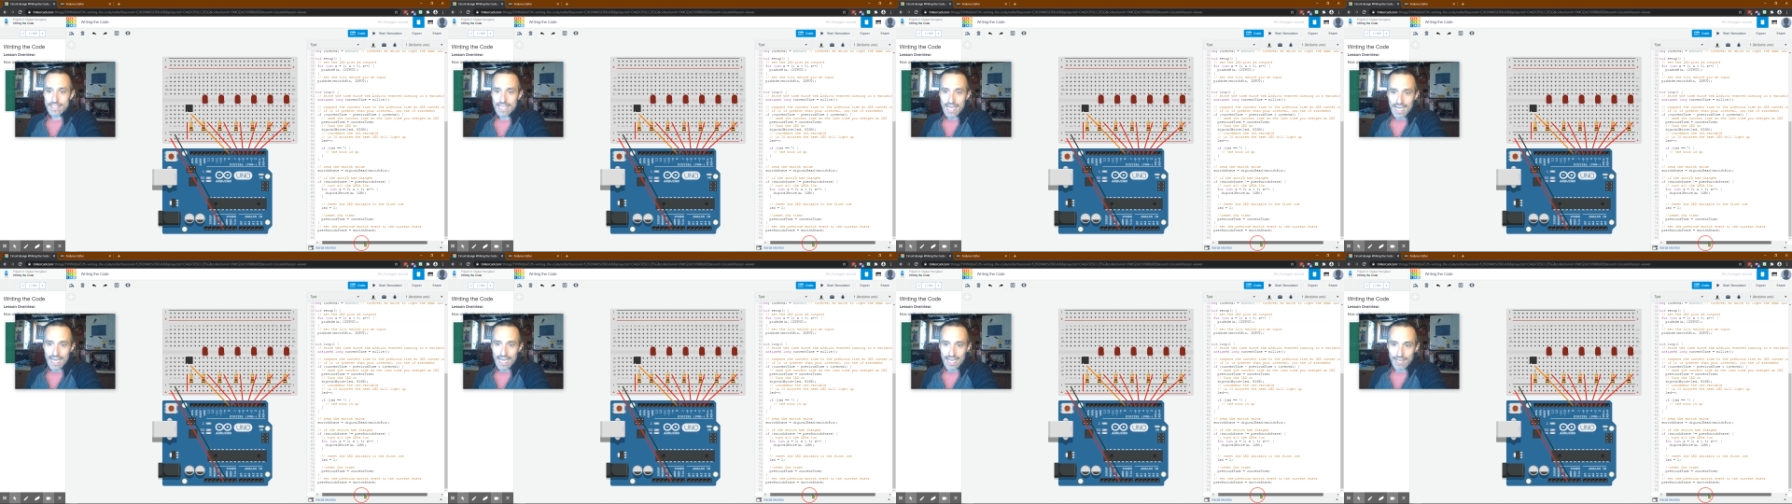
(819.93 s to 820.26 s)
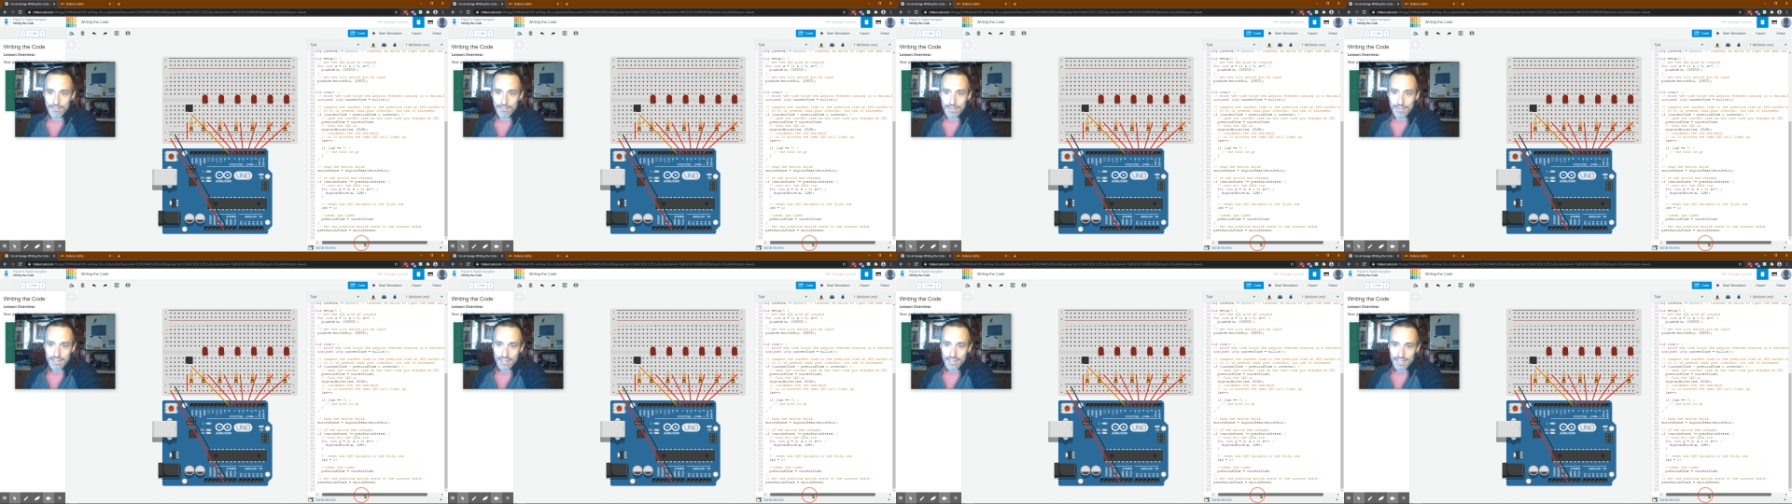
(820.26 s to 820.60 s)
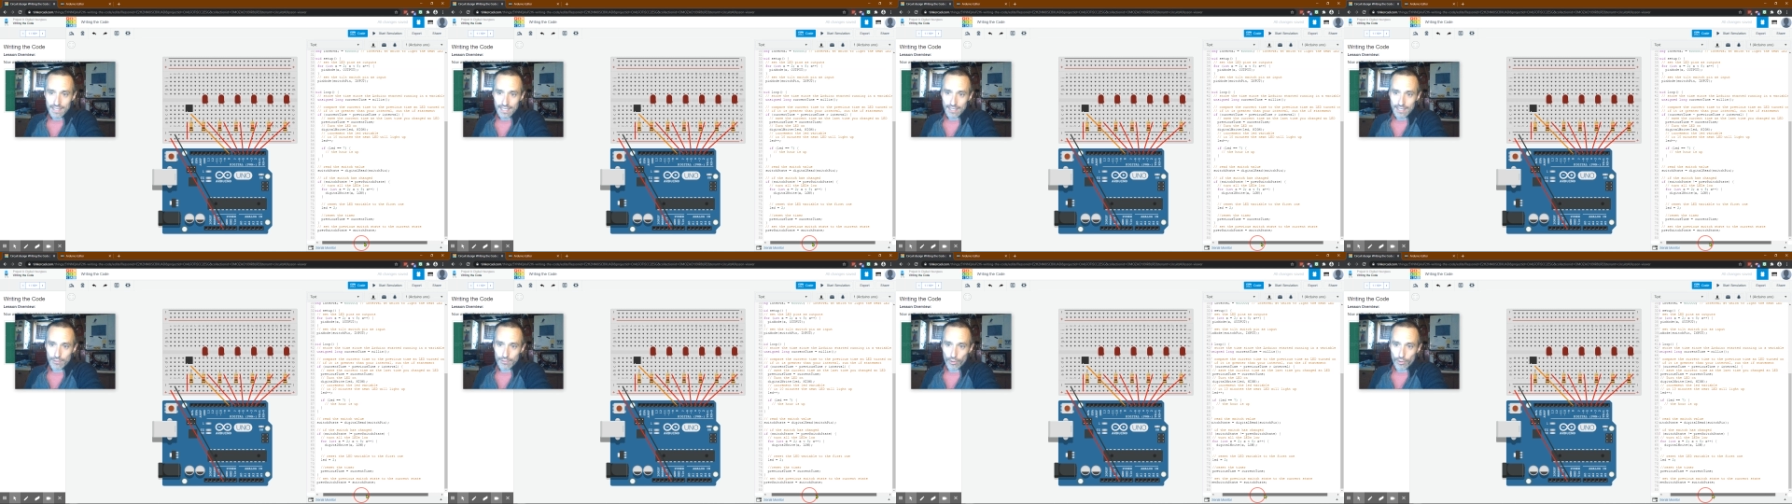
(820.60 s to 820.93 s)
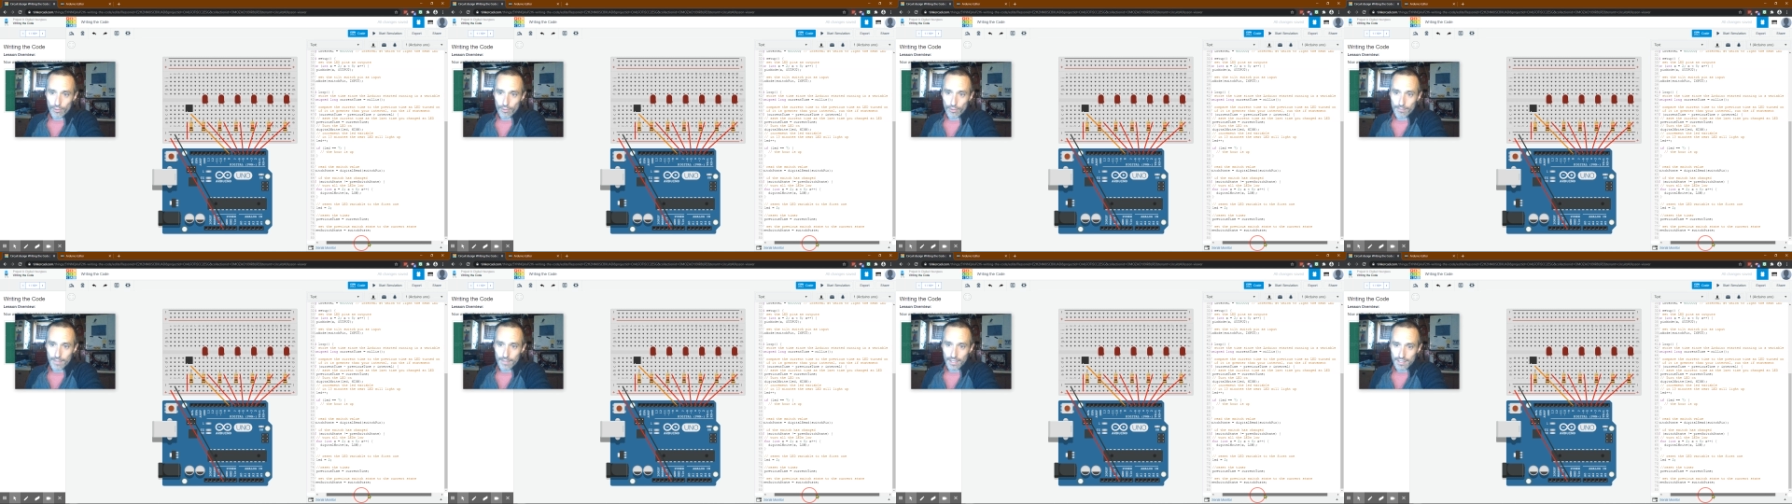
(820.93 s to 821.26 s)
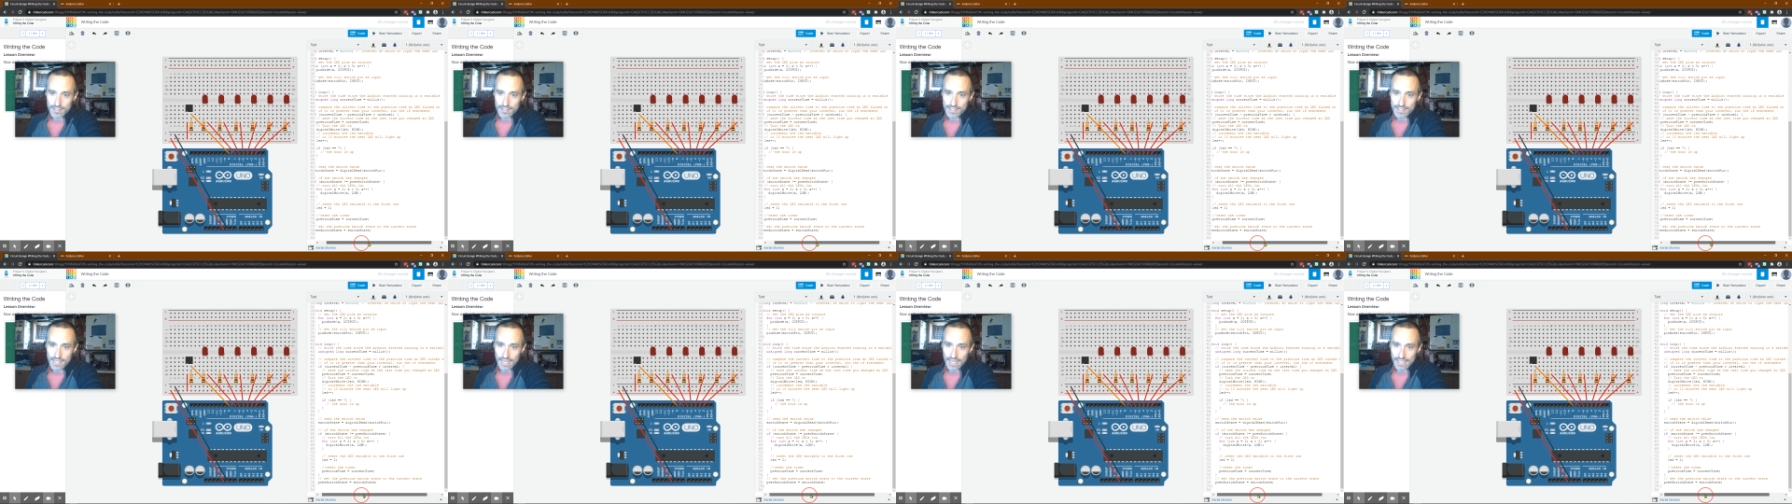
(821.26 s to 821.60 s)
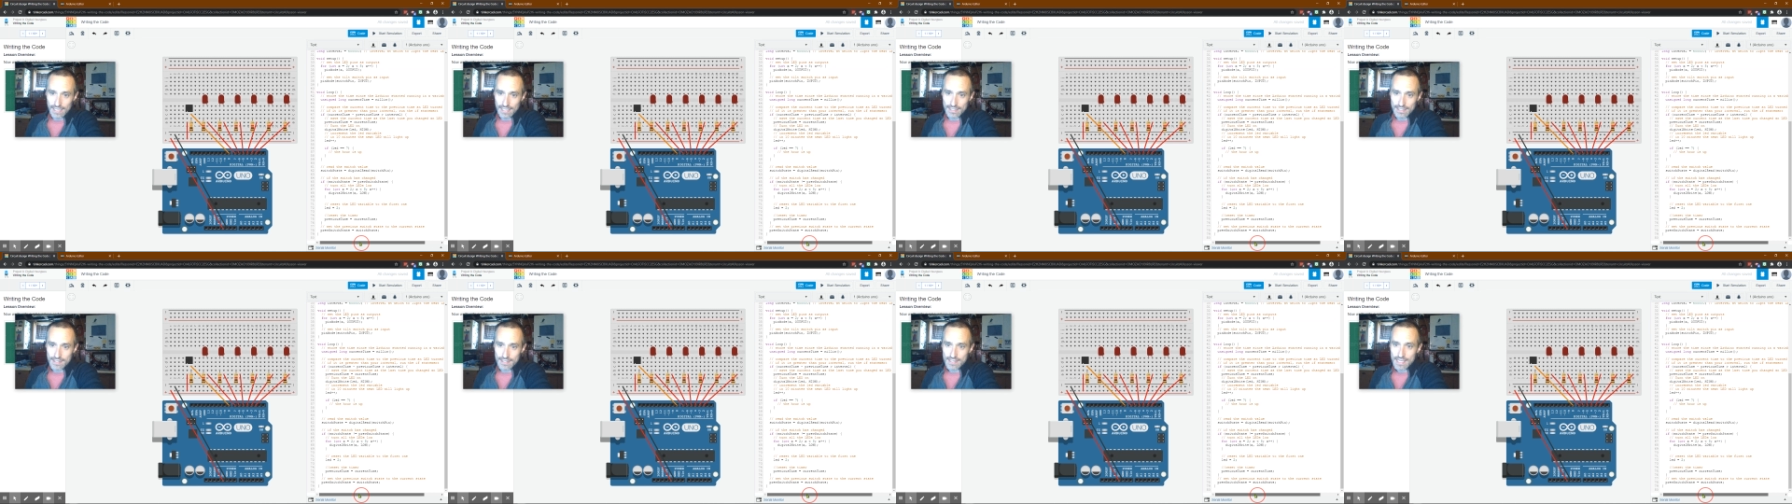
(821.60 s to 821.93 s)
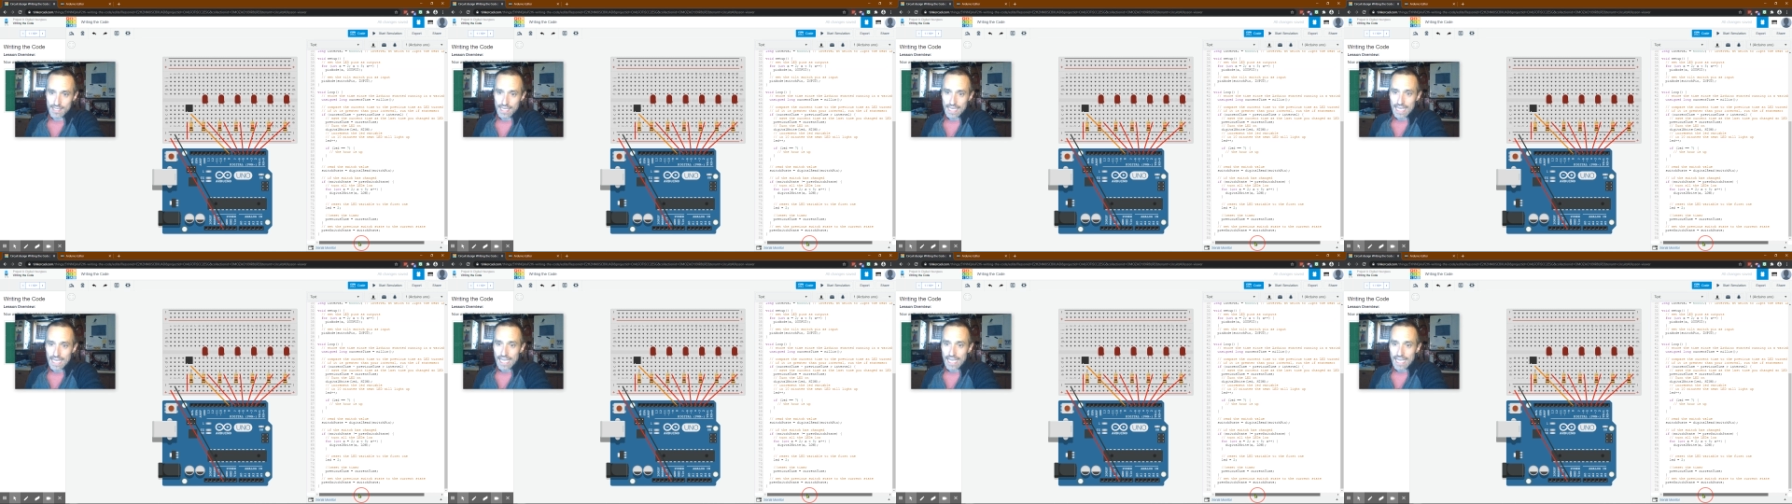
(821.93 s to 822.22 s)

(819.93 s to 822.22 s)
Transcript: time equal milliseconds.